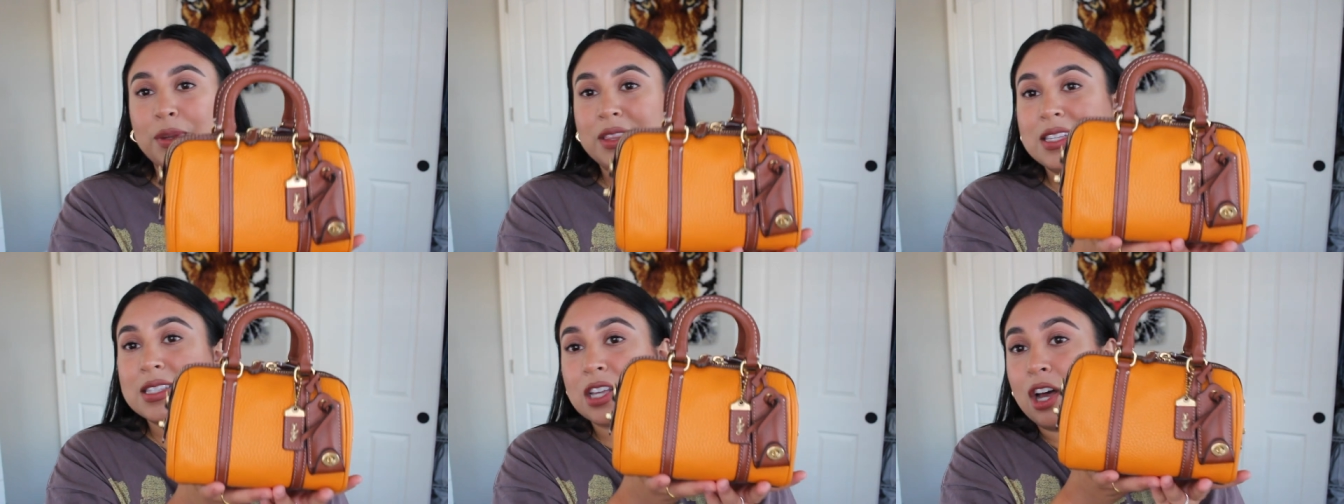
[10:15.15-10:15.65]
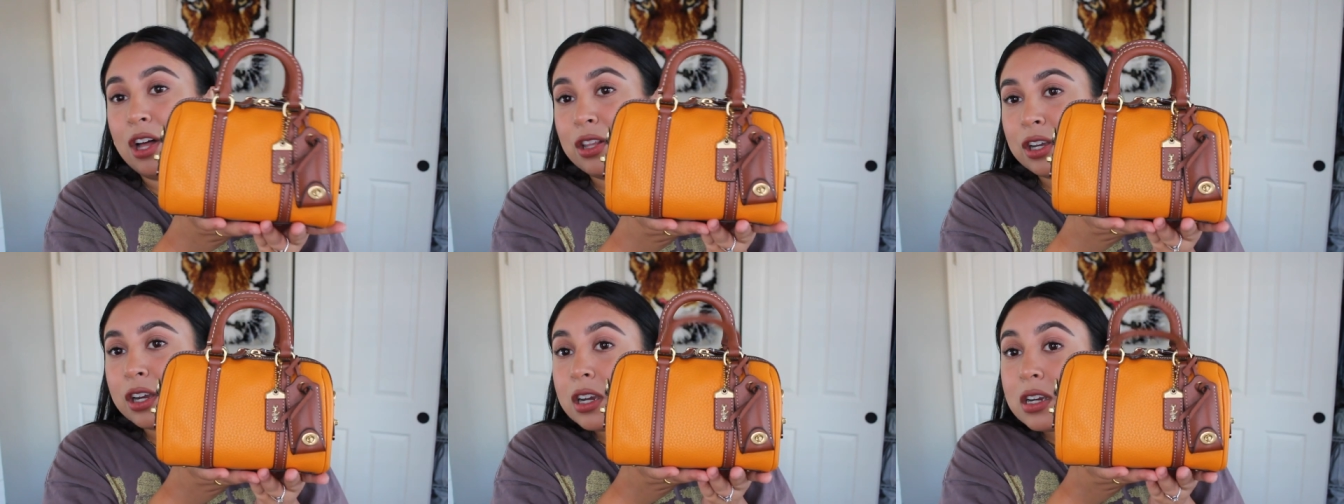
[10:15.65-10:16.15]
But this
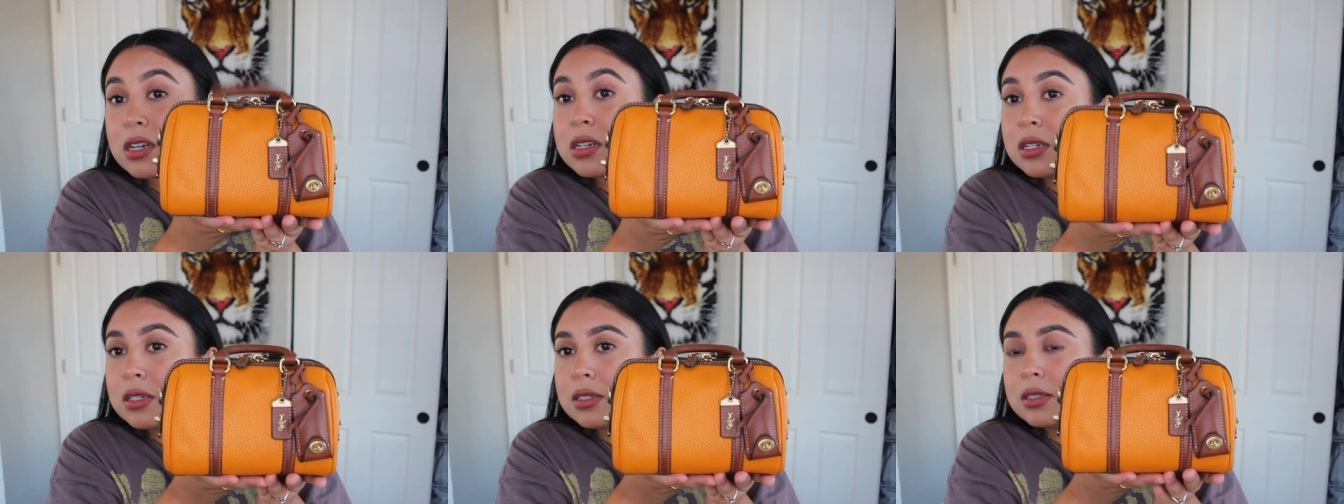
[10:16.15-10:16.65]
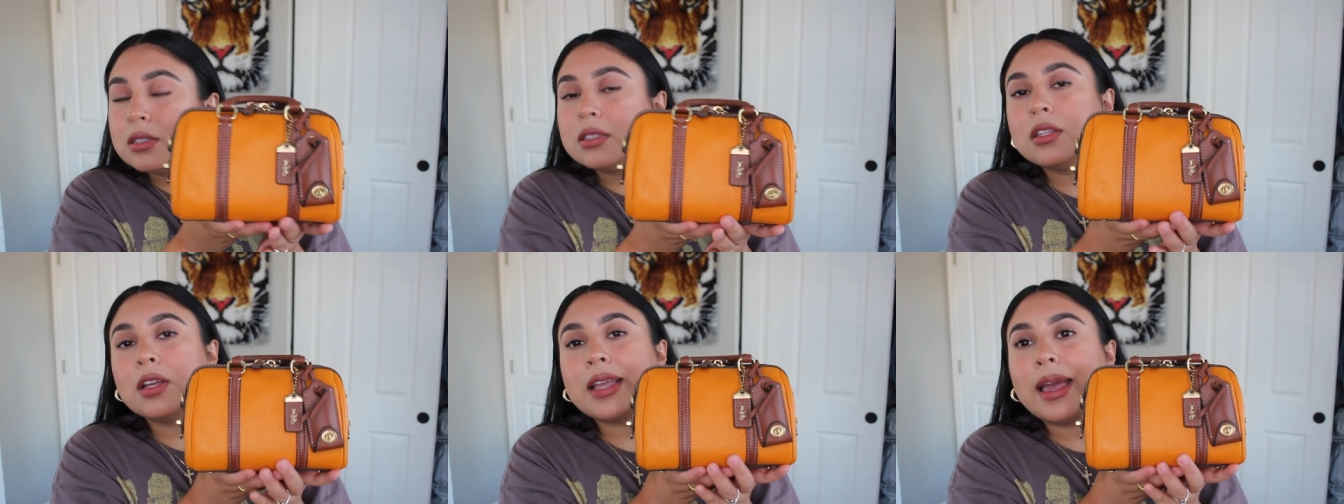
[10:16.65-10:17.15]
color, look at
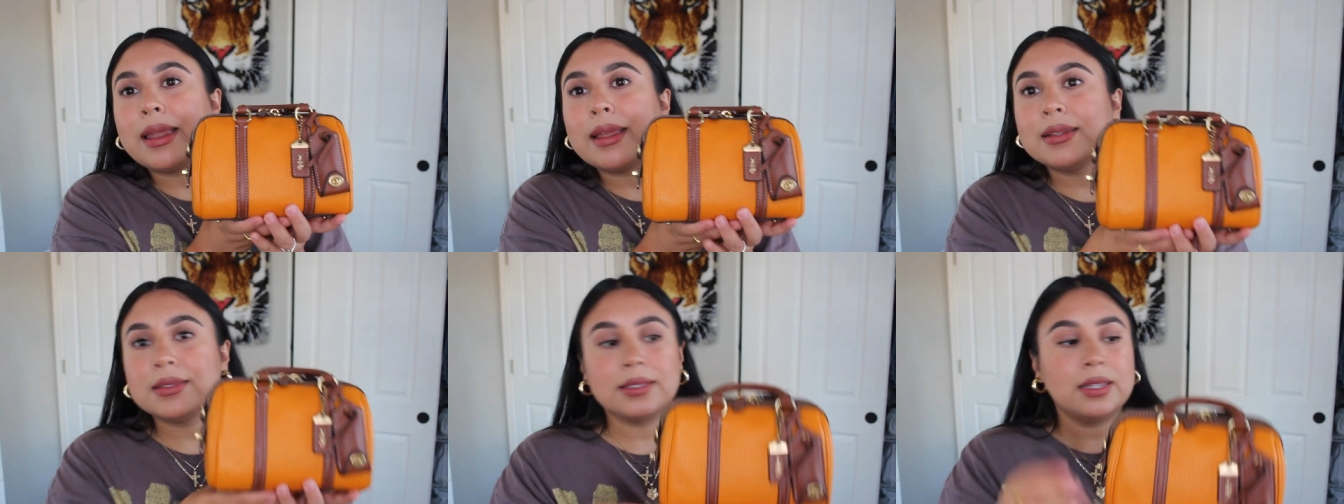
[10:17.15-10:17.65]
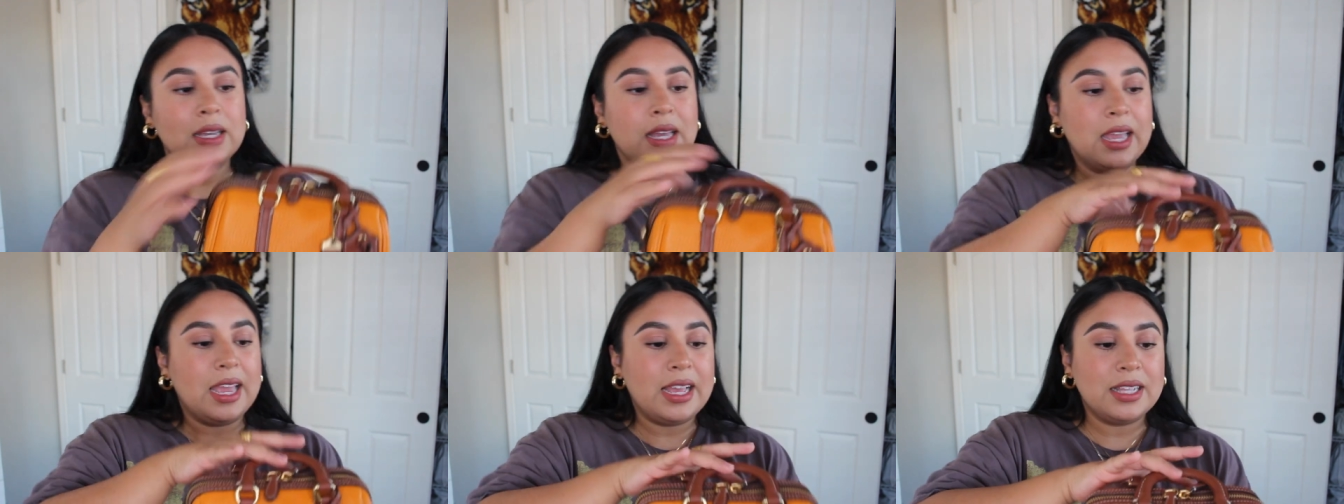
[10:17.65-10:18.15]
it.
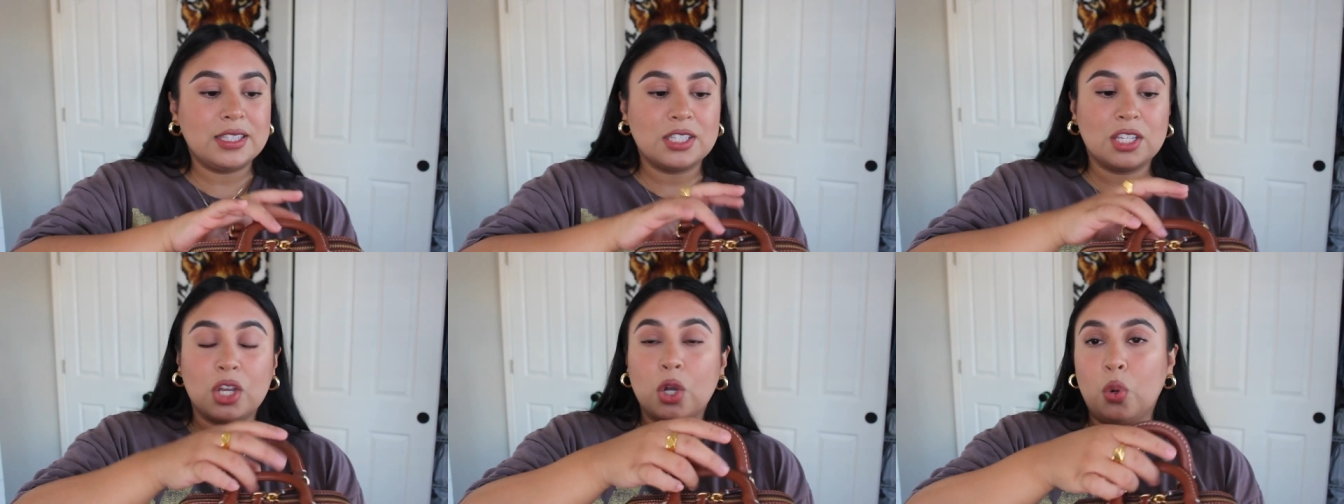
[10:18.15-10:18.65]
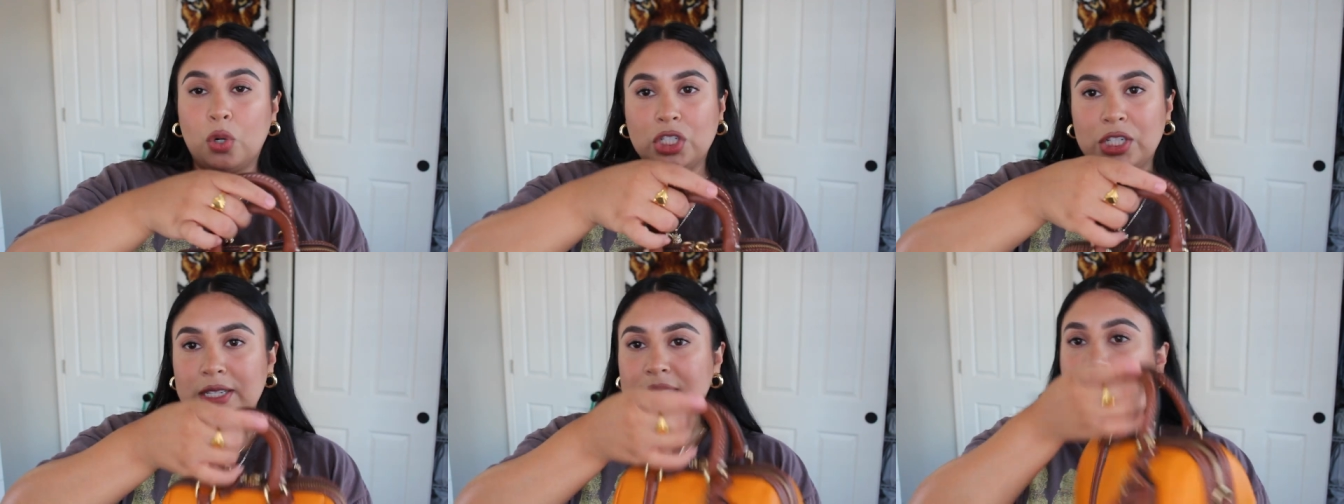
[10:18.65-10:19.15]
It's gorgeous.